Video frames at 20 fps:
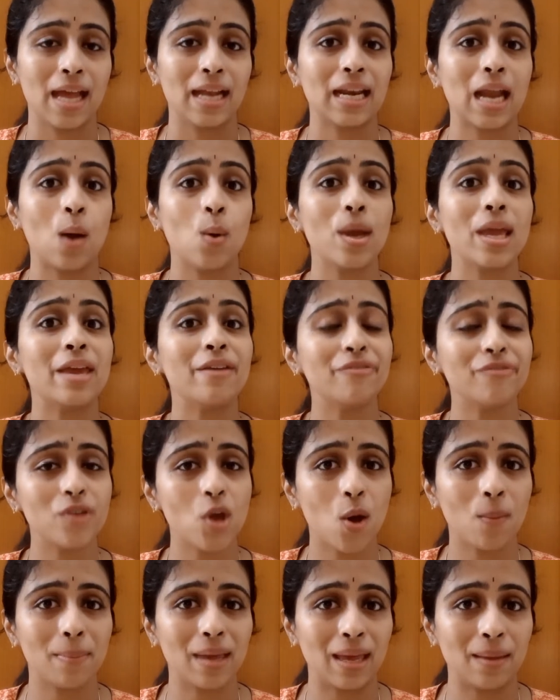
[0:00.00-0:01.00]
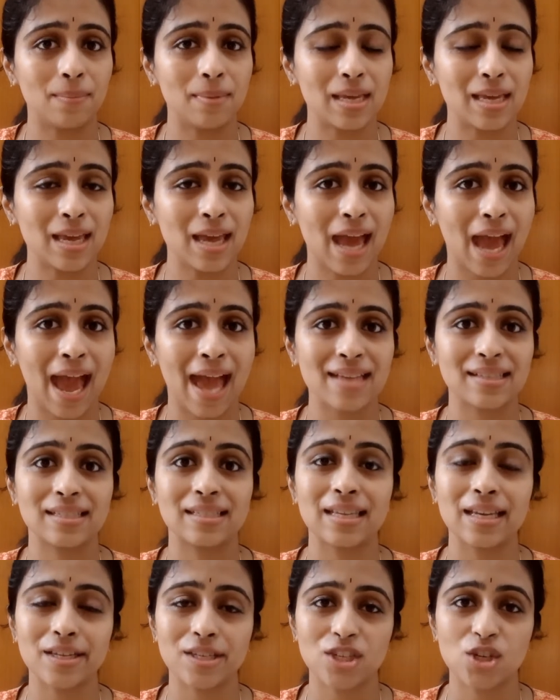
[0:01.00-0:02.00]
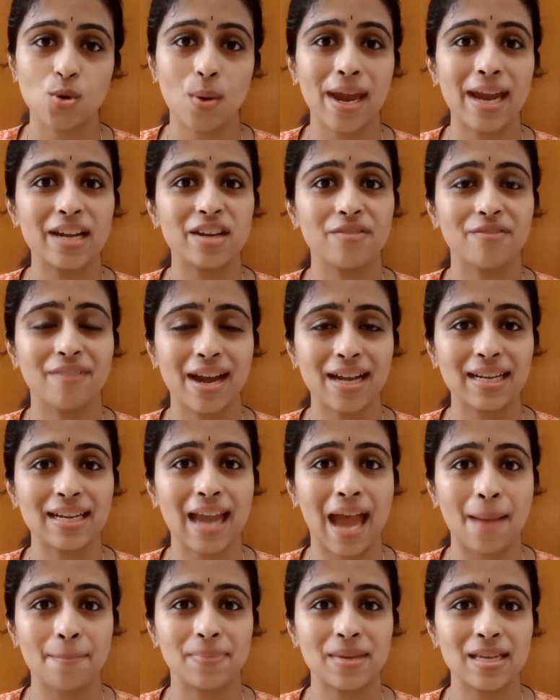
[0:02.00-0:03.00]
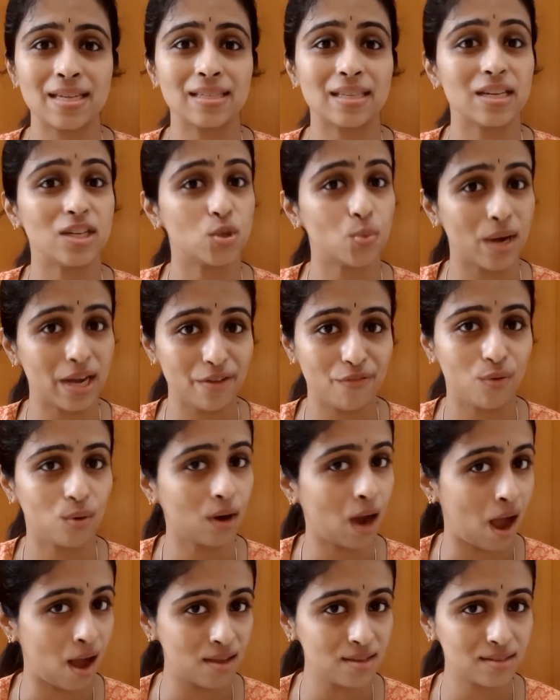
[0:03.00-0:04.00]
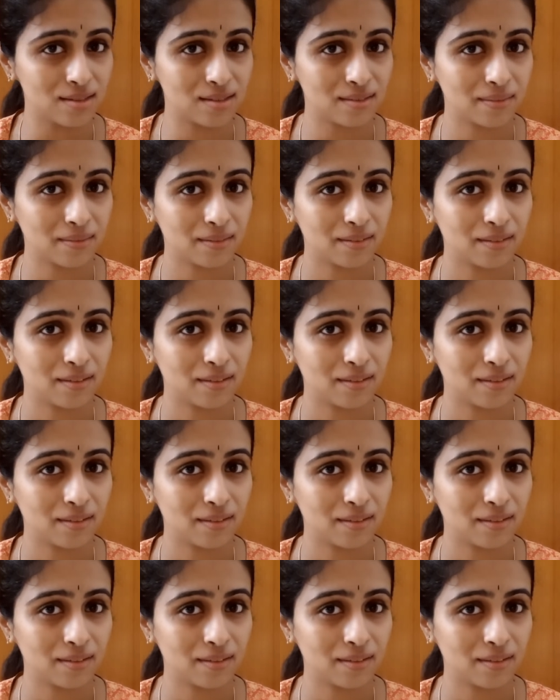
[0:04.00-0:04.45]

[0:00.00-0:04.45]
Now, if your baby has 6 to 8 wet nappies in 24 hours,